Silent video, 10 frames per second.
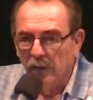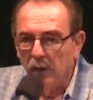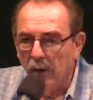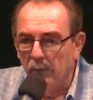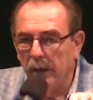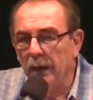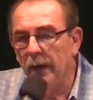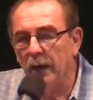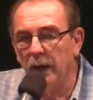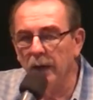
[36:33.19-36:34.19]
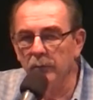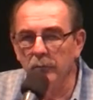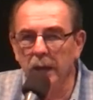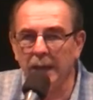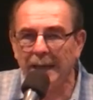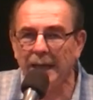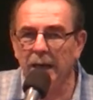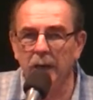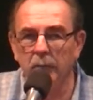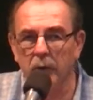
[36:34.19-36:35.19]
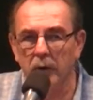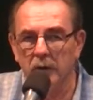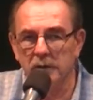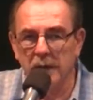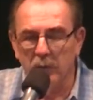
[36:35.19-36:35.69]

they are meat meat eating birds.